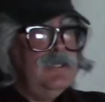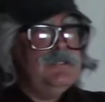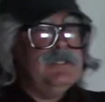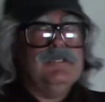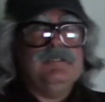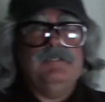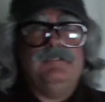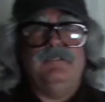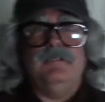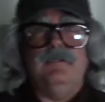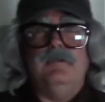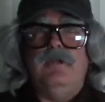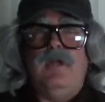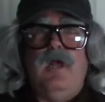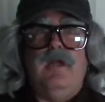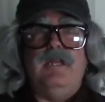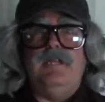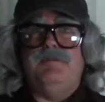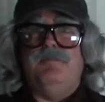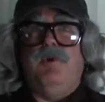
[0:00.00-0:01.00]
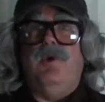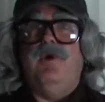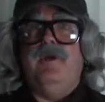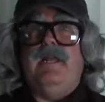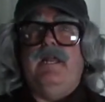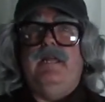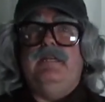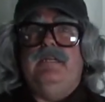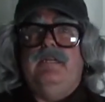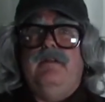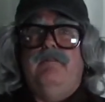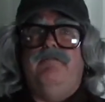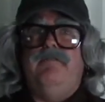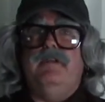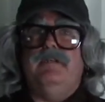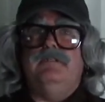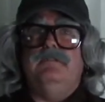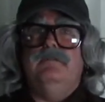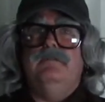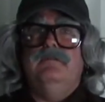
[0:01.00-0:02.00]
it doesn't turn on, it's broken, I need it
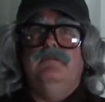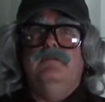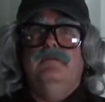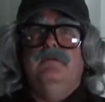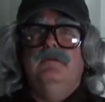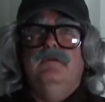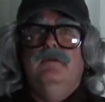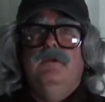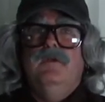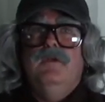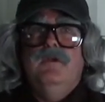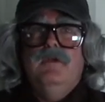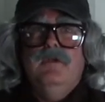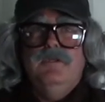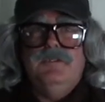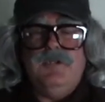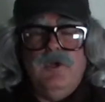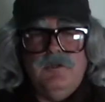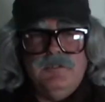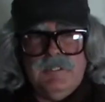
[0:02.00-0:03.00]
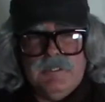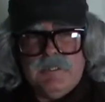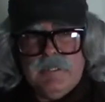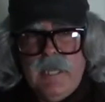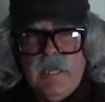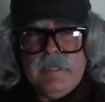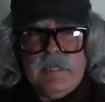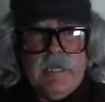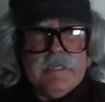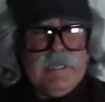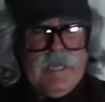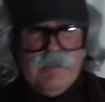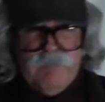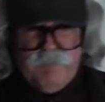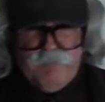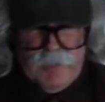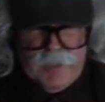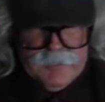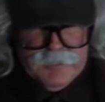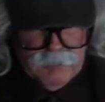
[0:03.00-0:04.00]
fixed." So just like I
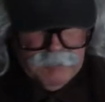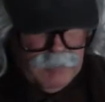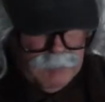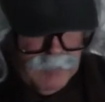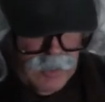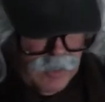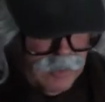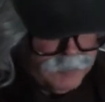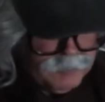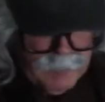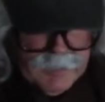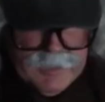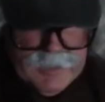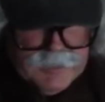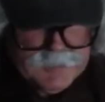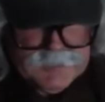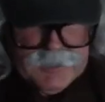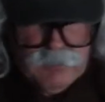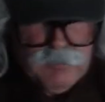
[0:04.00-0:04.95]
can't find the remote. Where's